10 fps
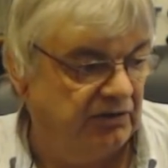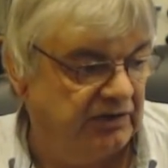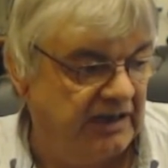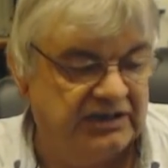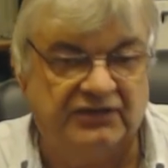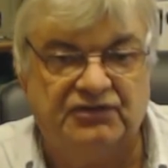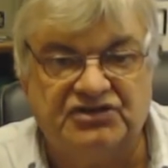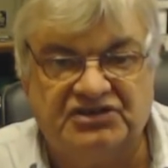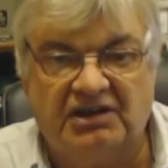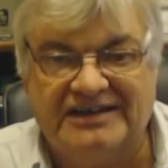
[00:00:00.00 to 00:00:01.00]
You get
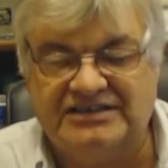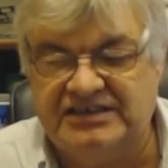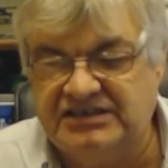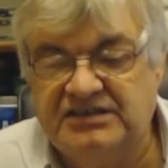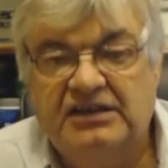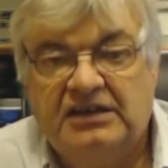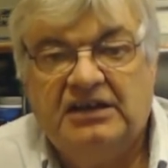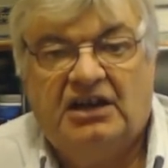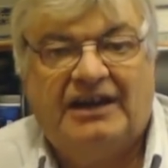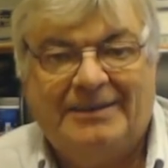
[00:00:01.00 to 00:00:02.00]
different sizes,
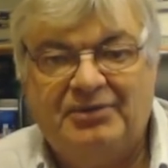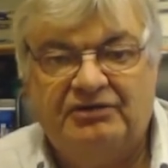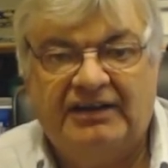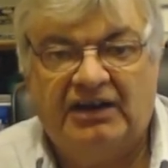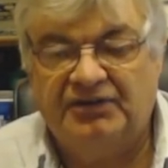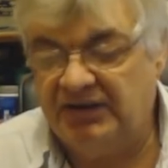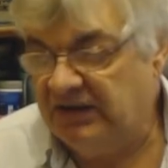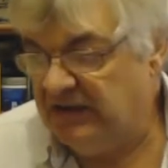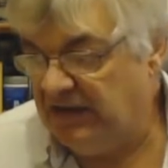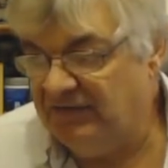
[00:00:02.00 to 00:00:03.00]
clamp it round,
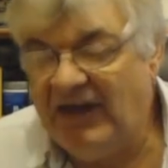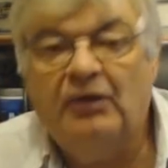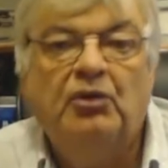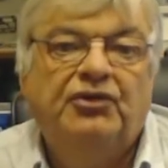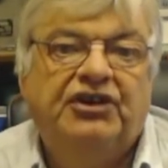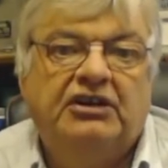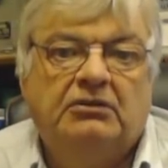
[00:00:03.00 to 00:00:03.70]
and that will